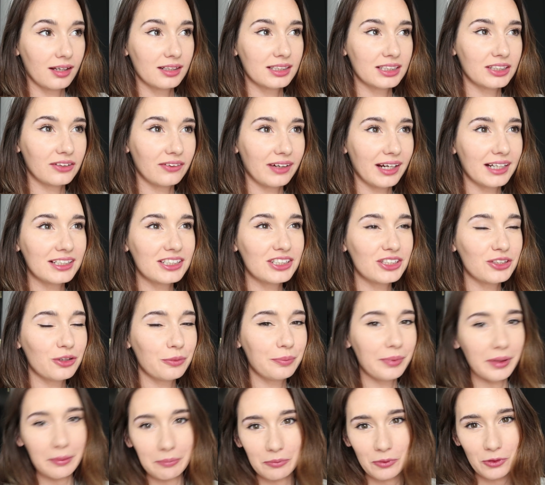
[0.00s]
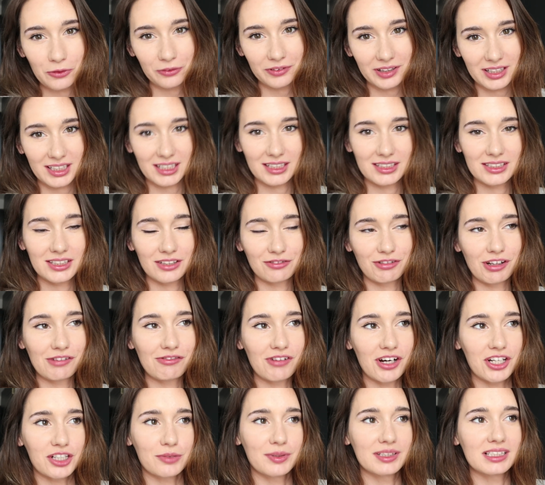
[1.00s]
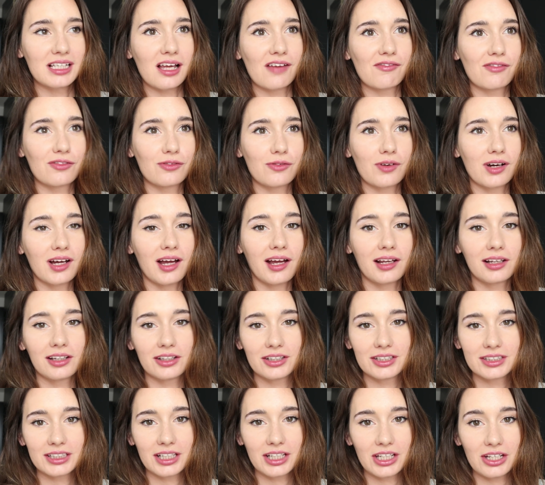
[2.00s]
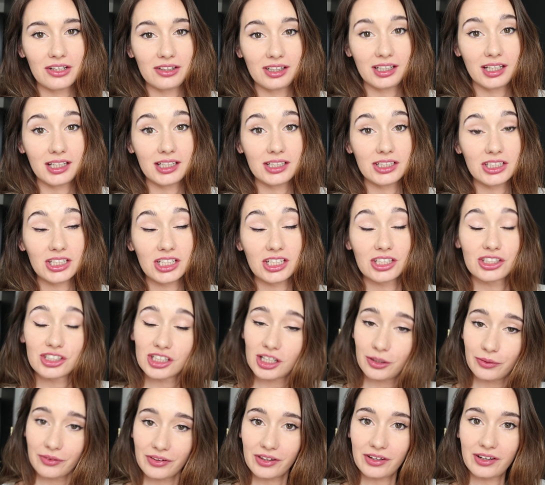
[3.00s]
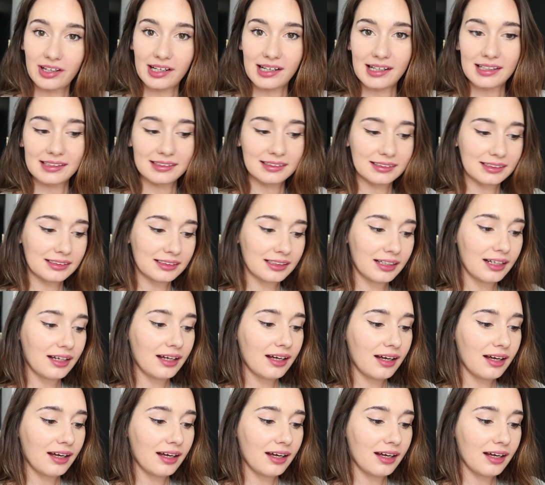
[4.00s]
So I had to do a bit more reading to refresh myself of what I'd learned at uni to share with you guys.